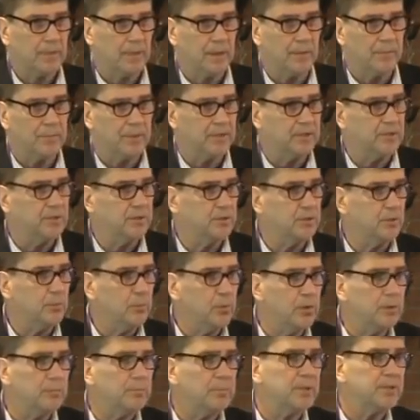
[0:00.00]
I mean, you, you
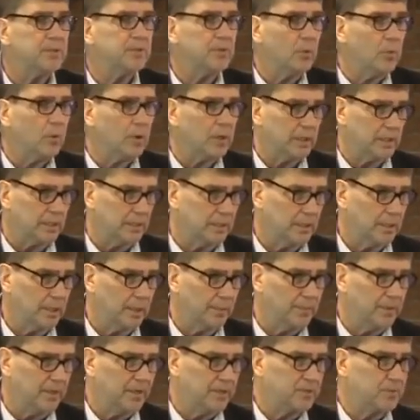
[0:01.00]
wouldn't be doing it.
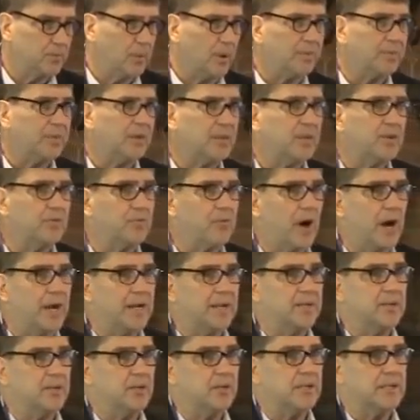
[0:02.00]
I mean, it's one thing you
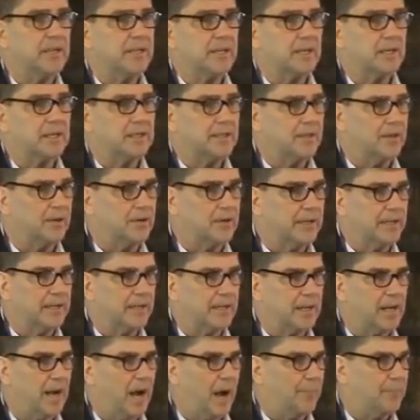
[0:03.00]
write and you can get a, you know, get
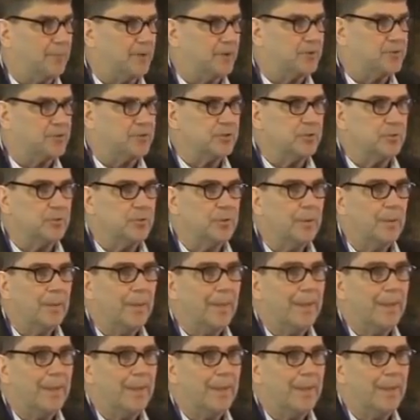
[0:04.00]
a copy or two